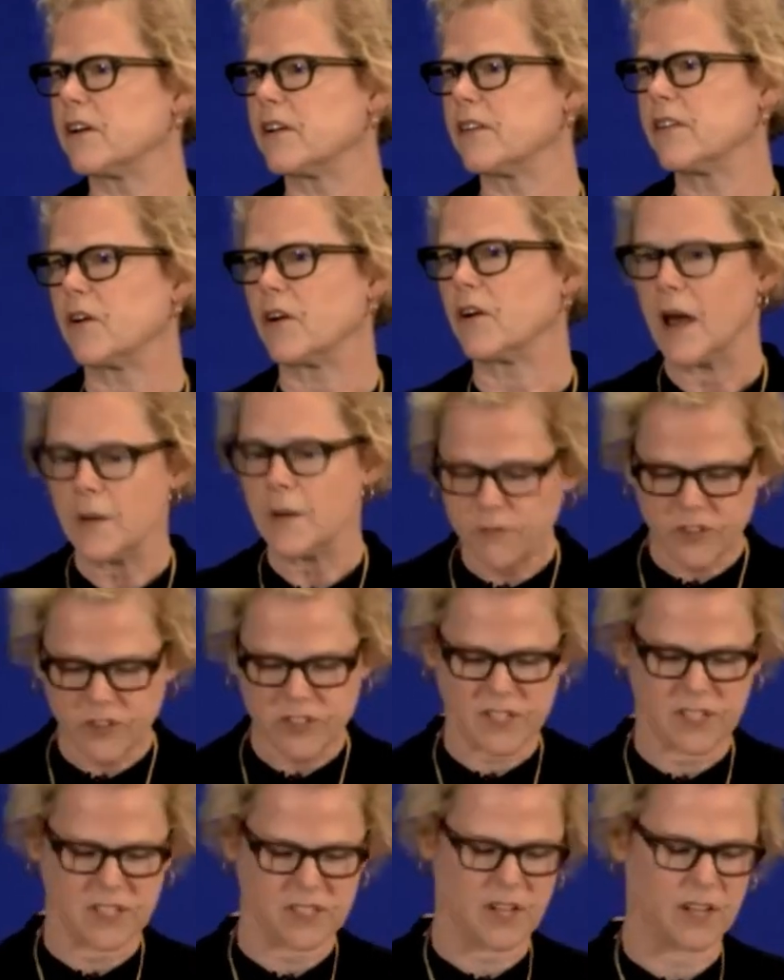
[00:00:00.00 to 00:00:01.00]
and their, their
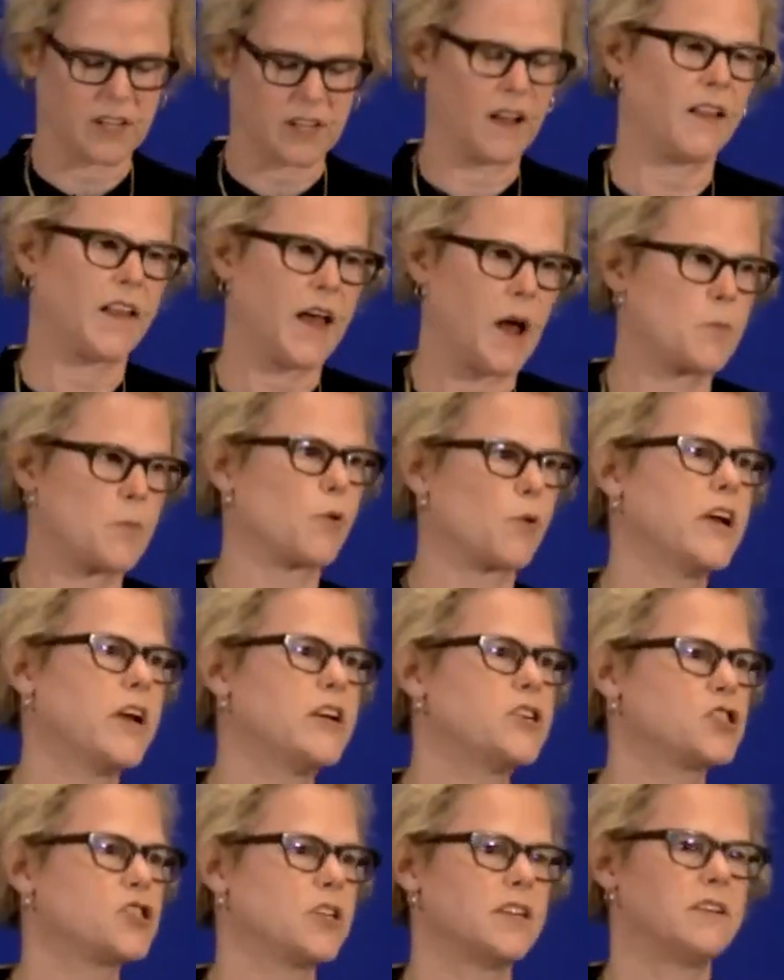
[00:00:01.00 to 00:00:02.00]
emphasis on
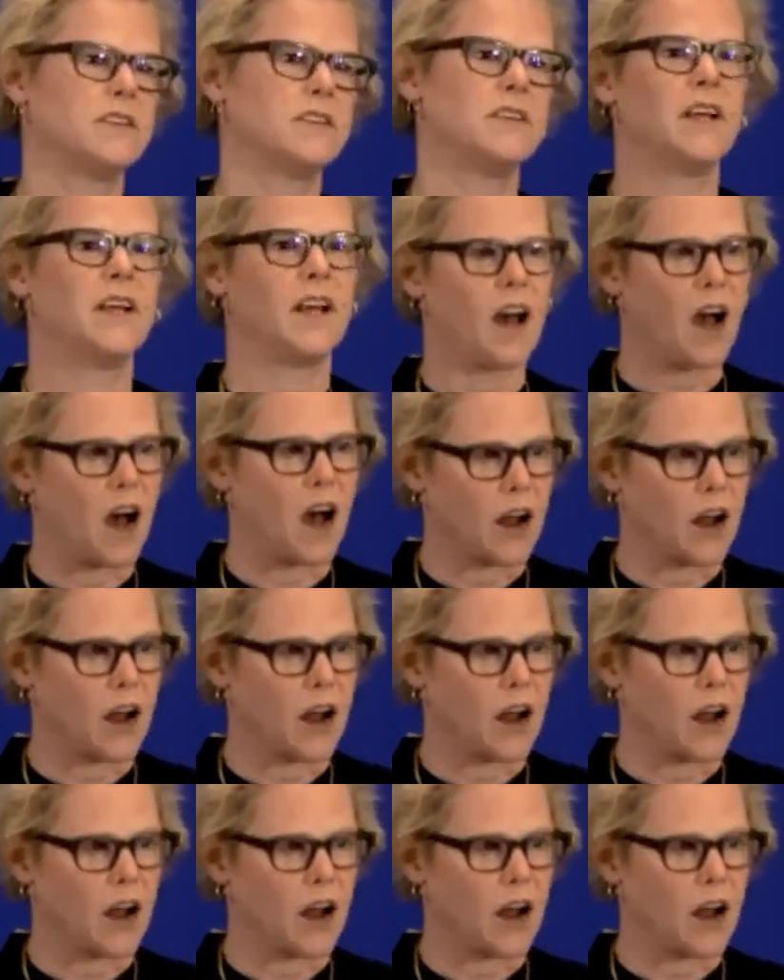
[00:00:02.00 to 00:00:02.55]
collaboration,